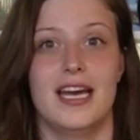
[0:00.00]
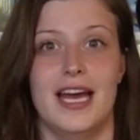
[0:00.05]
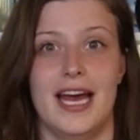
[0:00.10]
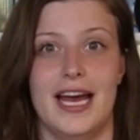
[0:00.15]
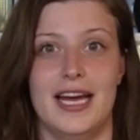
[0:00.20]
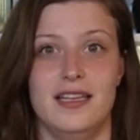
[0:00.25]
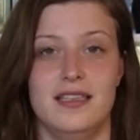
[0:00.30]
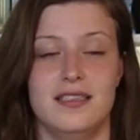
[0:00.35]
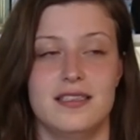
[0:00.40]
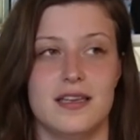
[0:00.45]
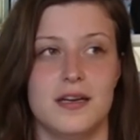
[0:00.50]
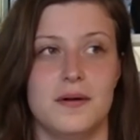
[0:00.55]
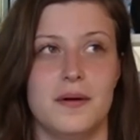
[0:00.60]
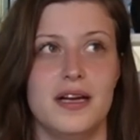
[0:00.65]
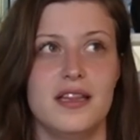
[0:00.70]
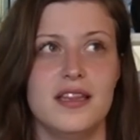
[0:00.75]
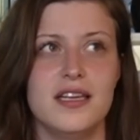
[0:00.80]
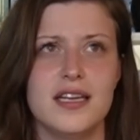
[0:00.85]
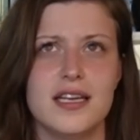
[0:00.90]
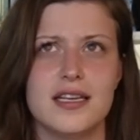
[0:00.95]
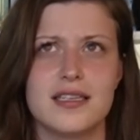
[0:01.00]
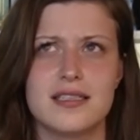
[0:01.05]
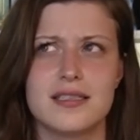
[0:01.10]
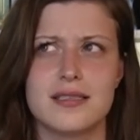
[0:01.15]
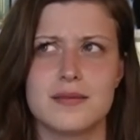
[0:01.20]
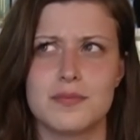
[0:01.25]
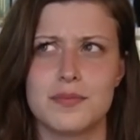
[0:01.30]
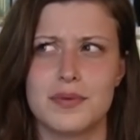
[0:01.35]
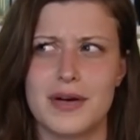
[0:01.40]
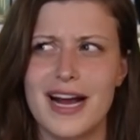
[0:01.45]
And so I think
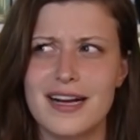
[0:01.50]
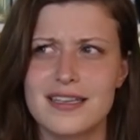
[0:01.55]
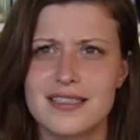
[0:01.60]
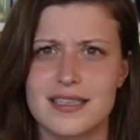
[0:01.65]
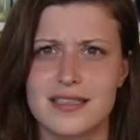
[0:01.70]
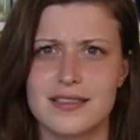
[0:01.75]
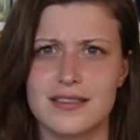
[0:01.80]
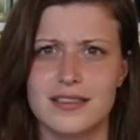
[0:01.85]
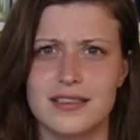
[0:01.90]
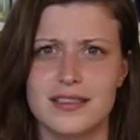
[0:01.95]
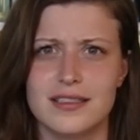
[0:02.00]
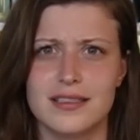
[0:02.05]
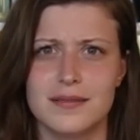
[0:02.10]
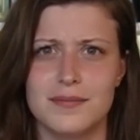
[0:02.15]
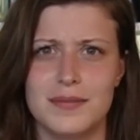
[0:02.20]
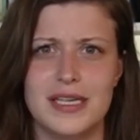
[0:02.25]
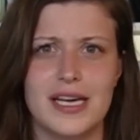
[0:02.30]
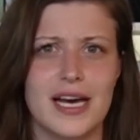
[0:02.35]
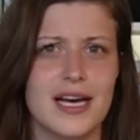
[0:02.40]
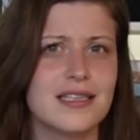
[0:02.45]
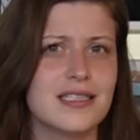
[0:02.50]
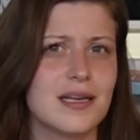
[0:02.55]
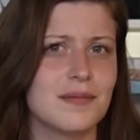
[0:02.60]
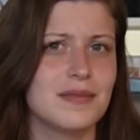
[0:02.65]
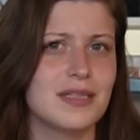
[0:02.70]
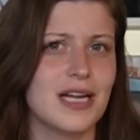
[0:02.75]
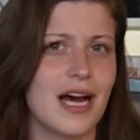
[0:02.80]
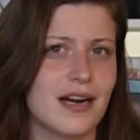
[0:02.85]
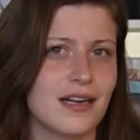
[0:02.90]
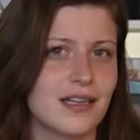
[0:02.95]
it's practical, because
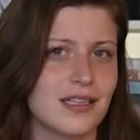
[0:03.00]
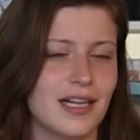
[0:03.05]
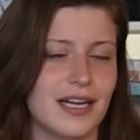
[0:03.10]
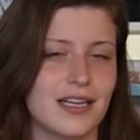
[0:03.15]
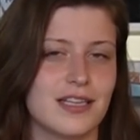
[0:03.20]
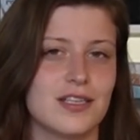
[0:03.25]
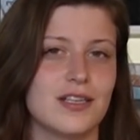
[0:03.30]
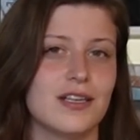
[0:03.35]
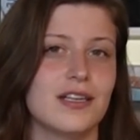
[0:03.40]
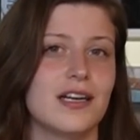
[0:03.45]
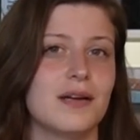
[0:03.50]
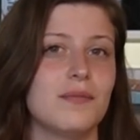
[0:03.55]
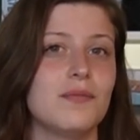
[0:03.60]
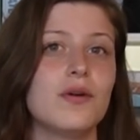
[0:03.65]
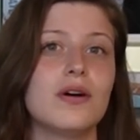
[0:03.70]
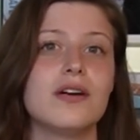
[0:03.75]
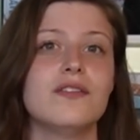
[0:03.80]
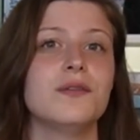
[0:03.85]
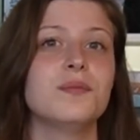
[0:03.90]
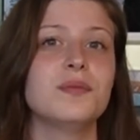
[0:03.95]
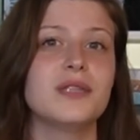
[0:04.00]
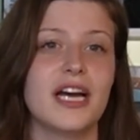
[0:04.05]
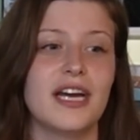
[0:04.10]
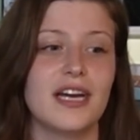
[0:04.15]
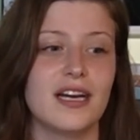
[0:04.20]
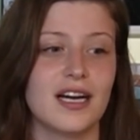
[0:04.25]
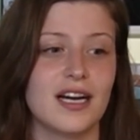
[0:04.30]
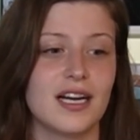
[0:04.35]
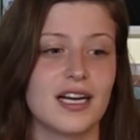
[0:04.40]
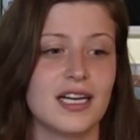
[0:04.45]
I'm not a collector and I'm more of a
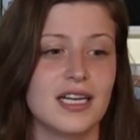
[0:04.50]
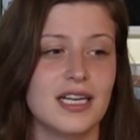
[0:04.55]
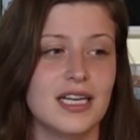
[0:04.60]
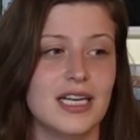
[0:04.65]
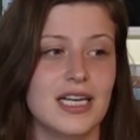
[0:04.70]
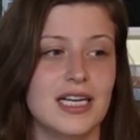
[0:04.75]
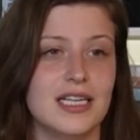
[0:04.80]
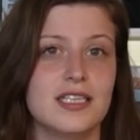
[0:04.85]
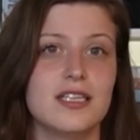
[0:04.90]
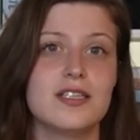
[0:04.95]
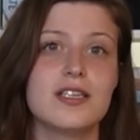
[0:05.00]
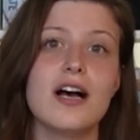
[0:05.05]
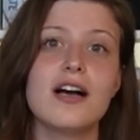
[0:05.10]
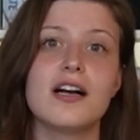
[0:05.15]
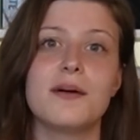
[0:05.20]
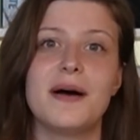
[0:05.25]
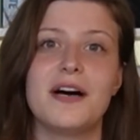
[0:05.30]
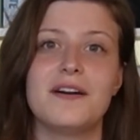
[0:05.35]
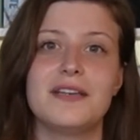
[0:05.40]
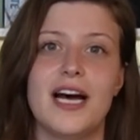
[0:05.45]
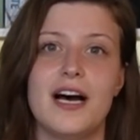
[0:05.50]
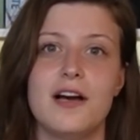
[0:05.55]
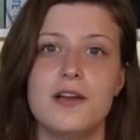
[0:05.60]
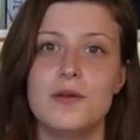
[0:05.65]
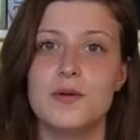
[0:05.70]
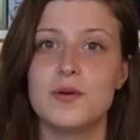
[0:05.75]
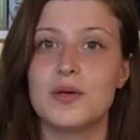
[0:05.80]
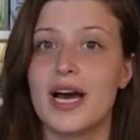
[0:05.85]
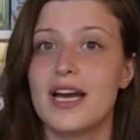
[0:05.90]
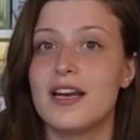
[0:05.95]
player, to talk about how
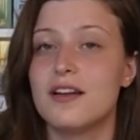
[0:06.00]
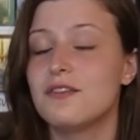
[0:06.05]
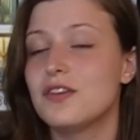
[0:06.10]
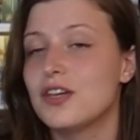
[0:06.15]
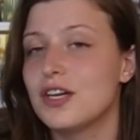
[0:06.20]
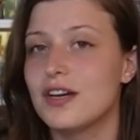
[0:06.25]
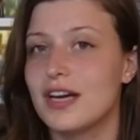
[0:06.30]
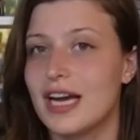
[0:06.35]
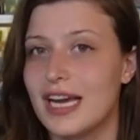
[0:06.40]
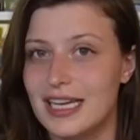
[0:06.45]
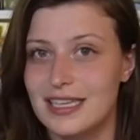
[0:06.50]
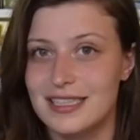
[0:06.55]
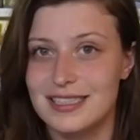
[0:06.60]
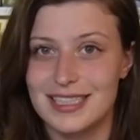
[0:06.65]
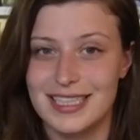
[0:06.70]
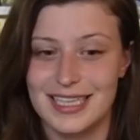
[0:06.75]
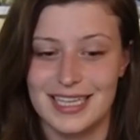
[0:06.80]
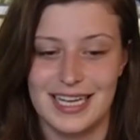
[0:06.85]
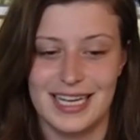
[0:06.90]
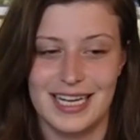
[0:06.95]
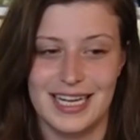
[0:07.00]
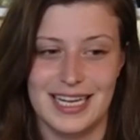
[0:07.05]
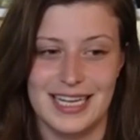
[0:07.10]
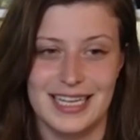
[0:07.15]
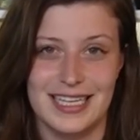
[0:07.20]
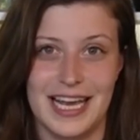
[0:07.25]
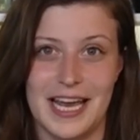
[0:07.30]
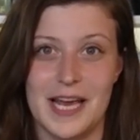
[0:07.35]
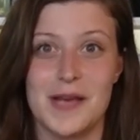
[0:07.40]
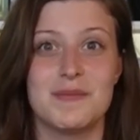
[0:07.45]
you kind of curate
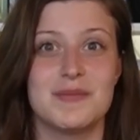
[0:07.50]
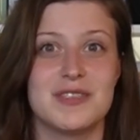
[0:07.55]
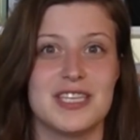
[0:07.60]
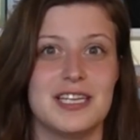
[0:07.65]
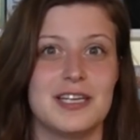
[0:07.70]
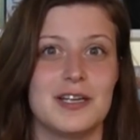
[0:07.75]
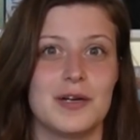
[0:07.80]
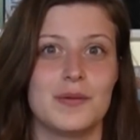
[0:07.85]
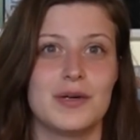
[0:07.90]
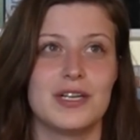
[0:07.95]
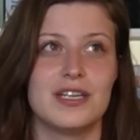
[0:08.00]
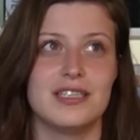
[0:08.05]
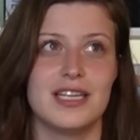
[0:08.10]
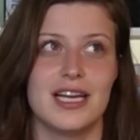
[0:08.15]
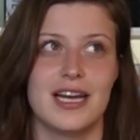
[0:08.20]
games in your world.